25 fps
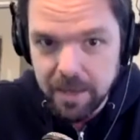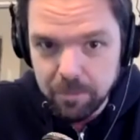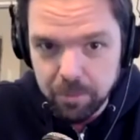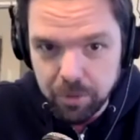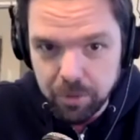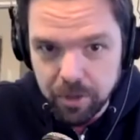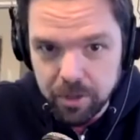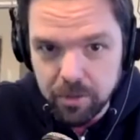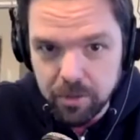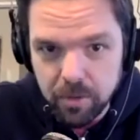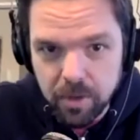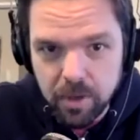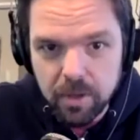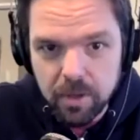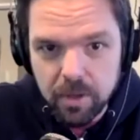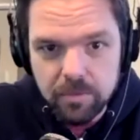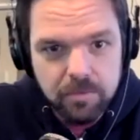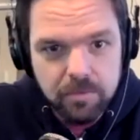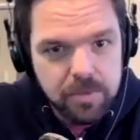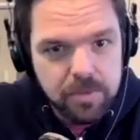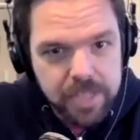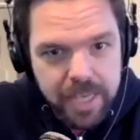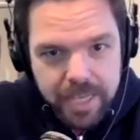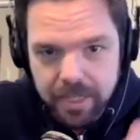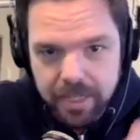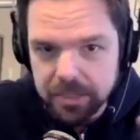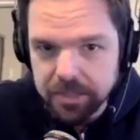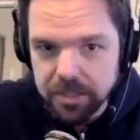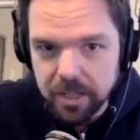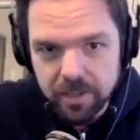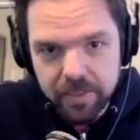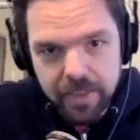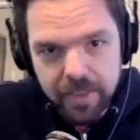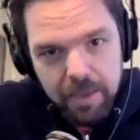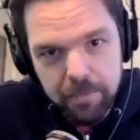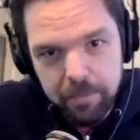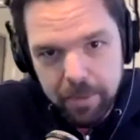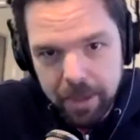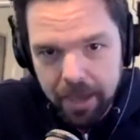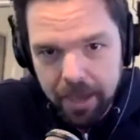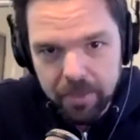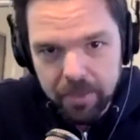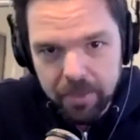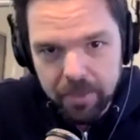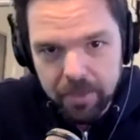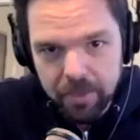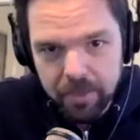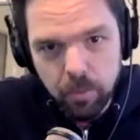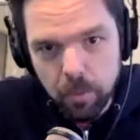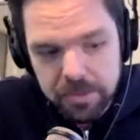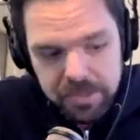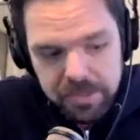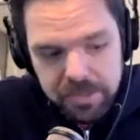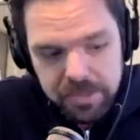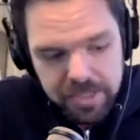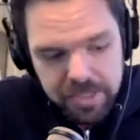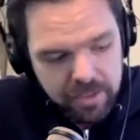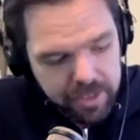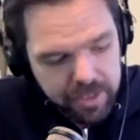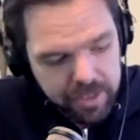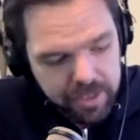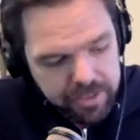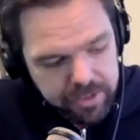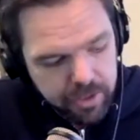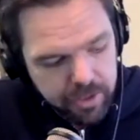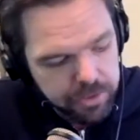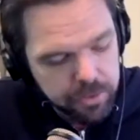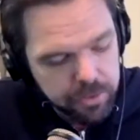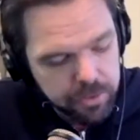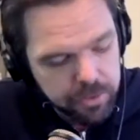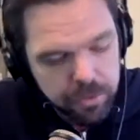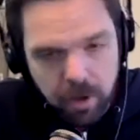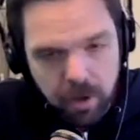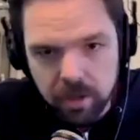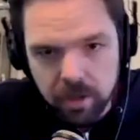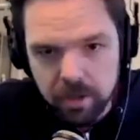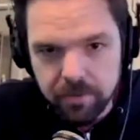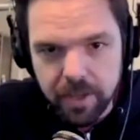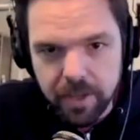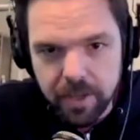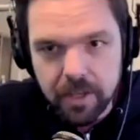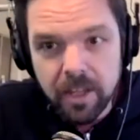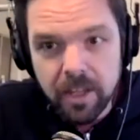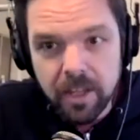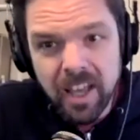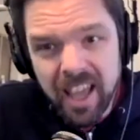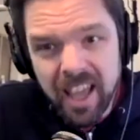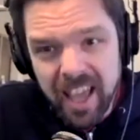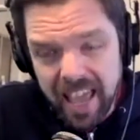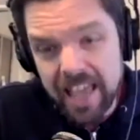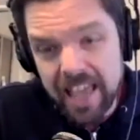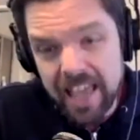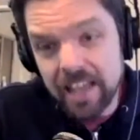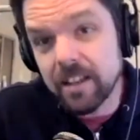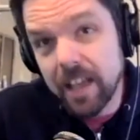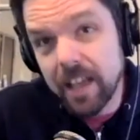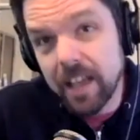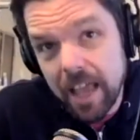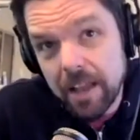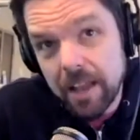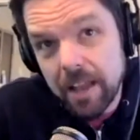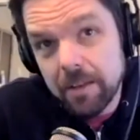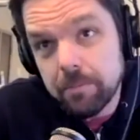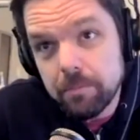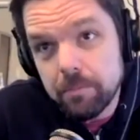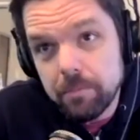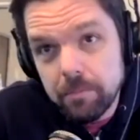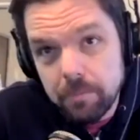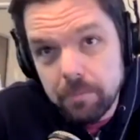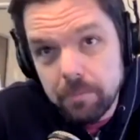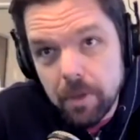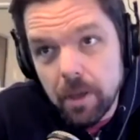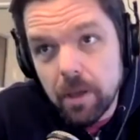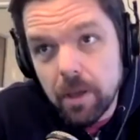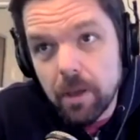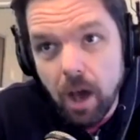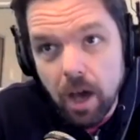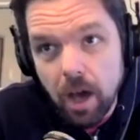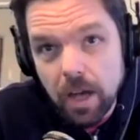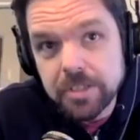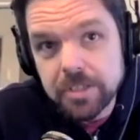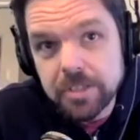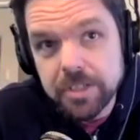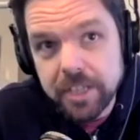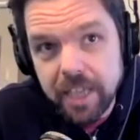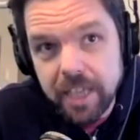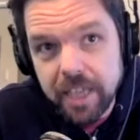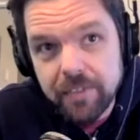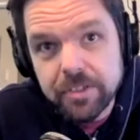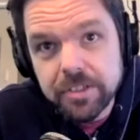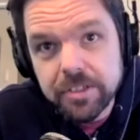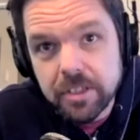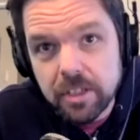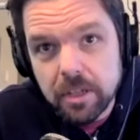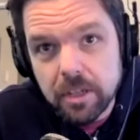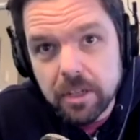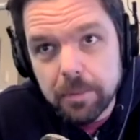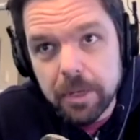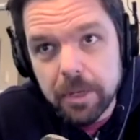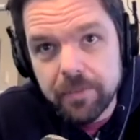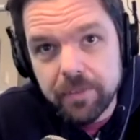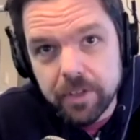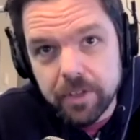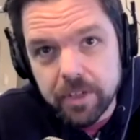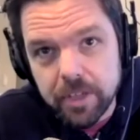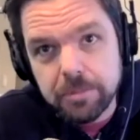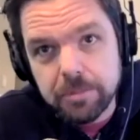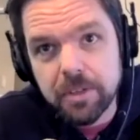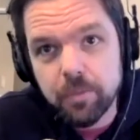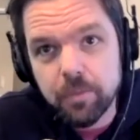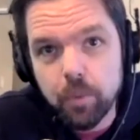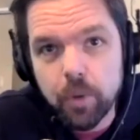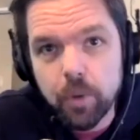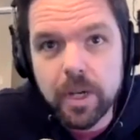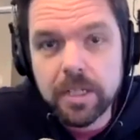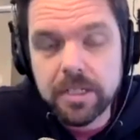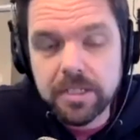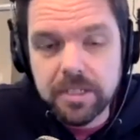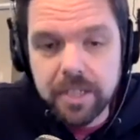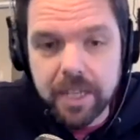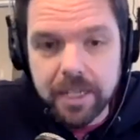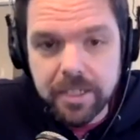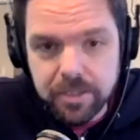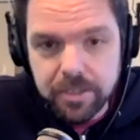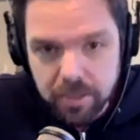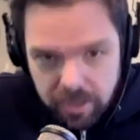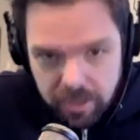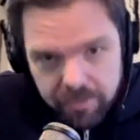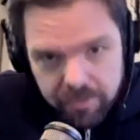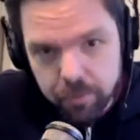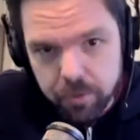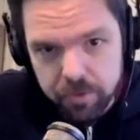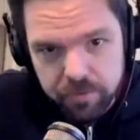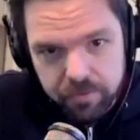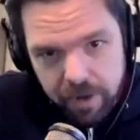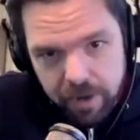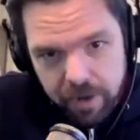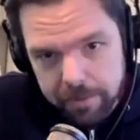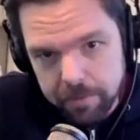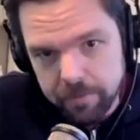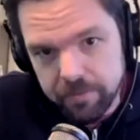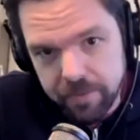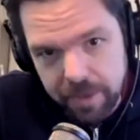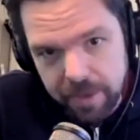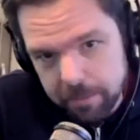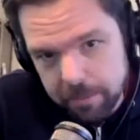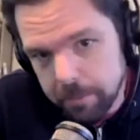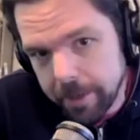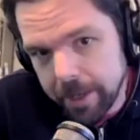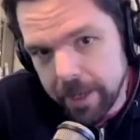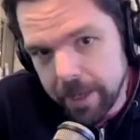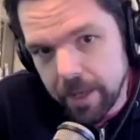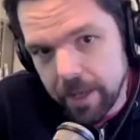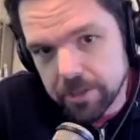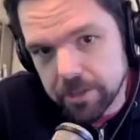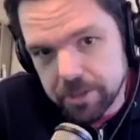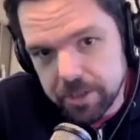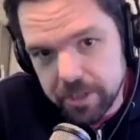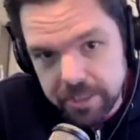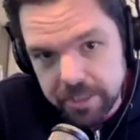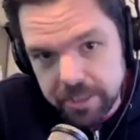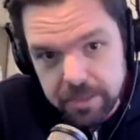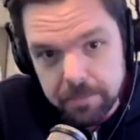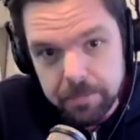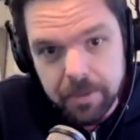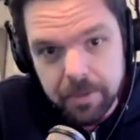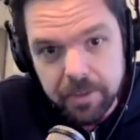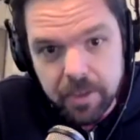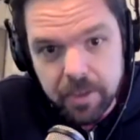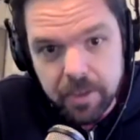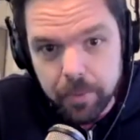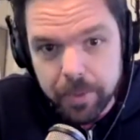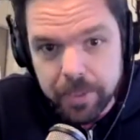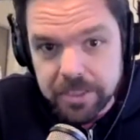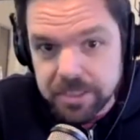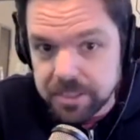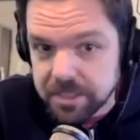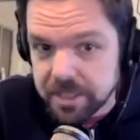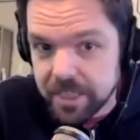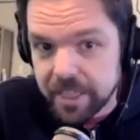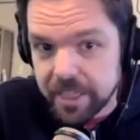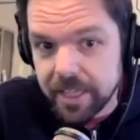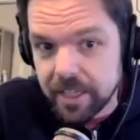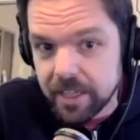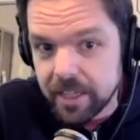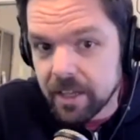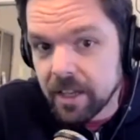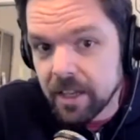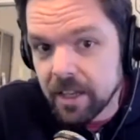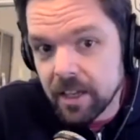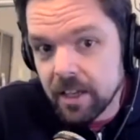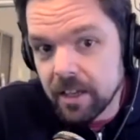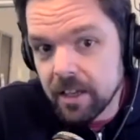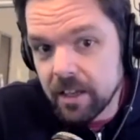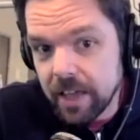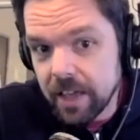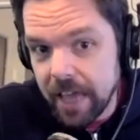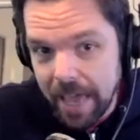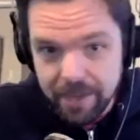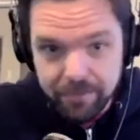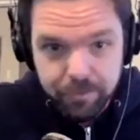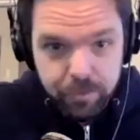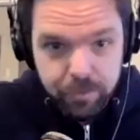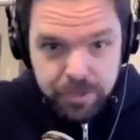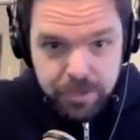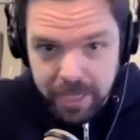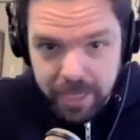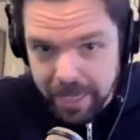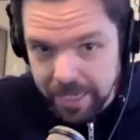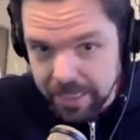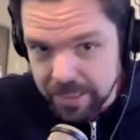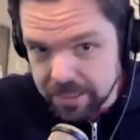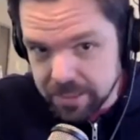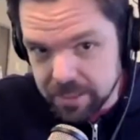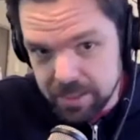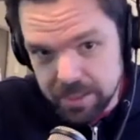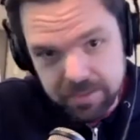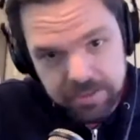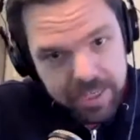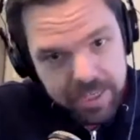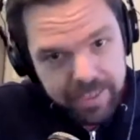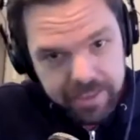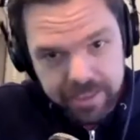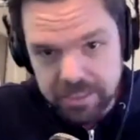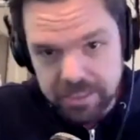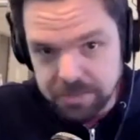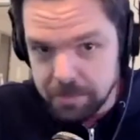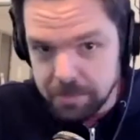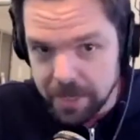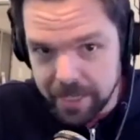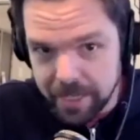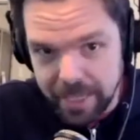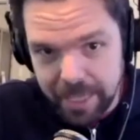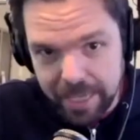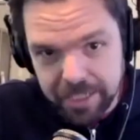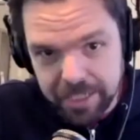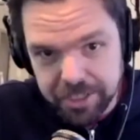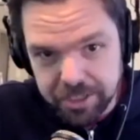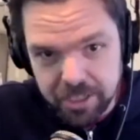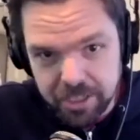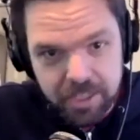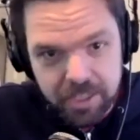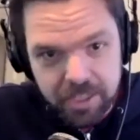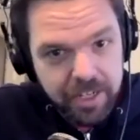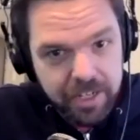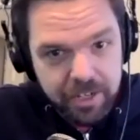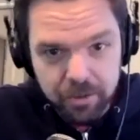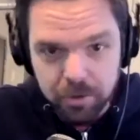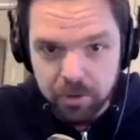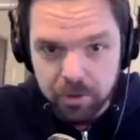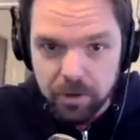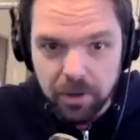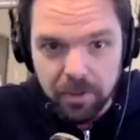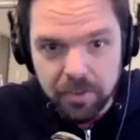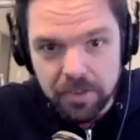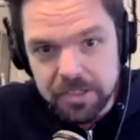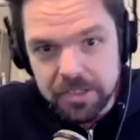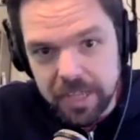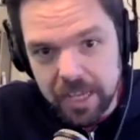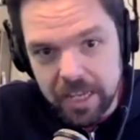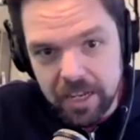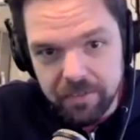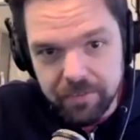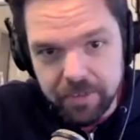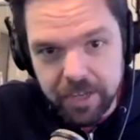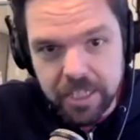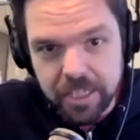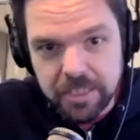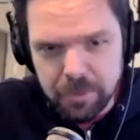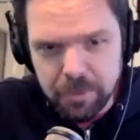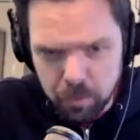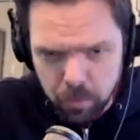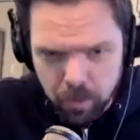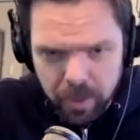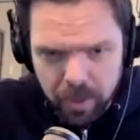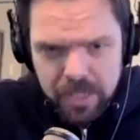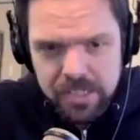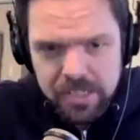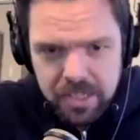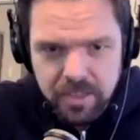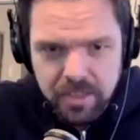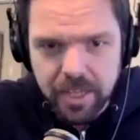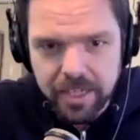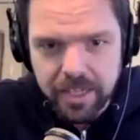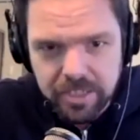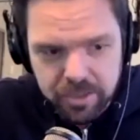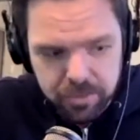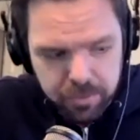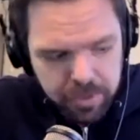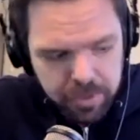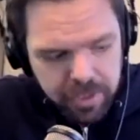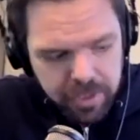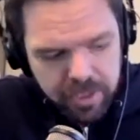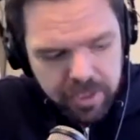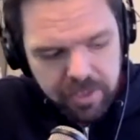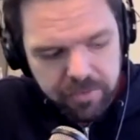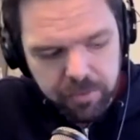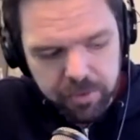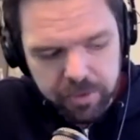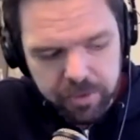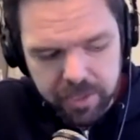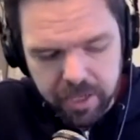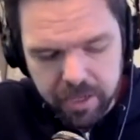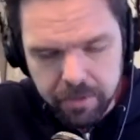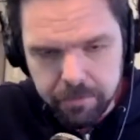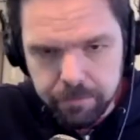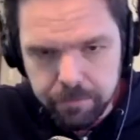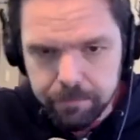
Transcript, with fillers: book. Take us on that path. Mm-hmm. What was that like to go through all of that? And and honestly, give us a little bit of a glimpse of what it's like to live with fibromyalgia. It's something that we see advertised. that take this medication, and mm-hmm. here are all the side effects. But what is it like to really live with that?